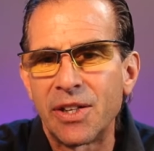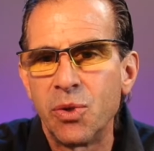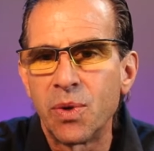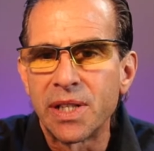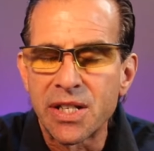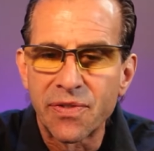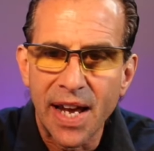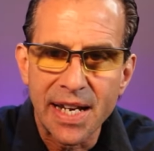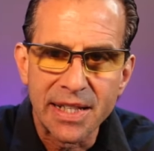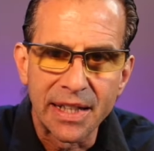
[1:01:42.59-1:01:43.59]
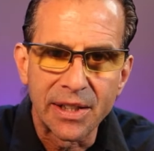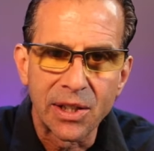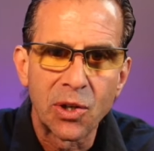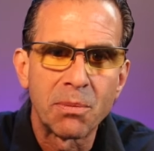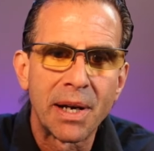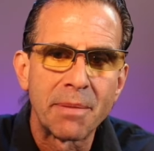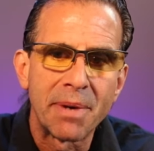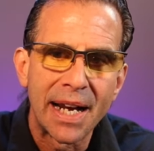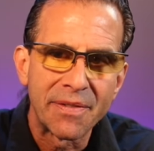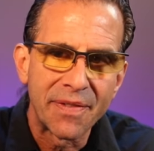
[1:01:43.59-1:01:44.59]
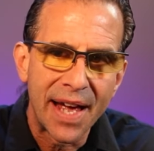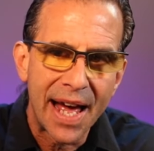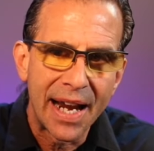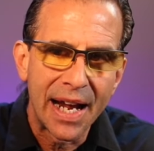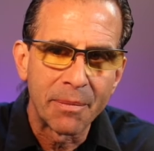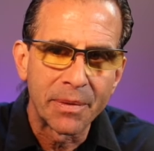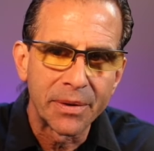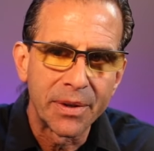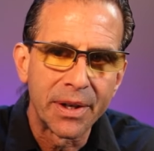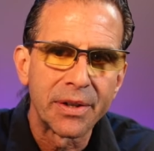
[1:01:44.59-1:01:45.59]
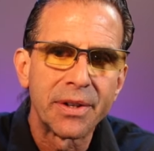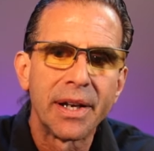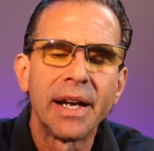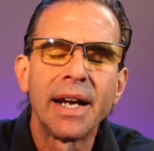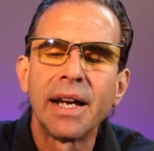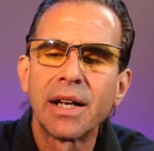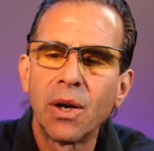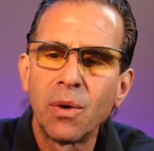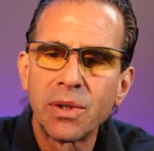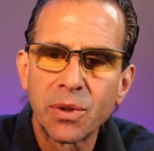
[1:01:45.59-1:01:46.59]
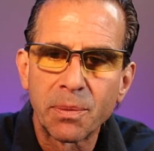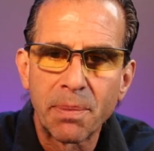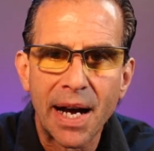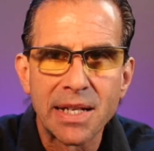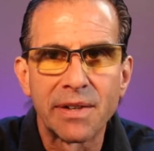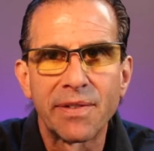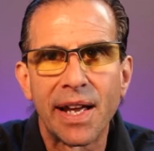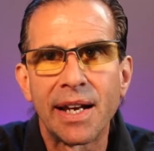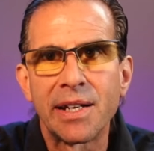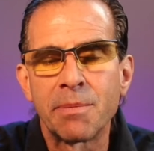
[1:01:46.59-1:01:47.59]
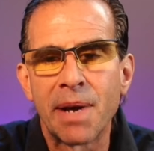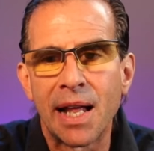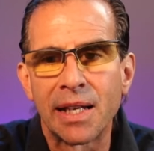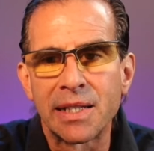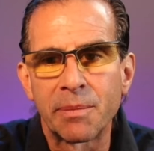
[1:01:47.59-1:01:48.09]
doing this fasting to lower my body fat, I'm going to go into a positive energy balance.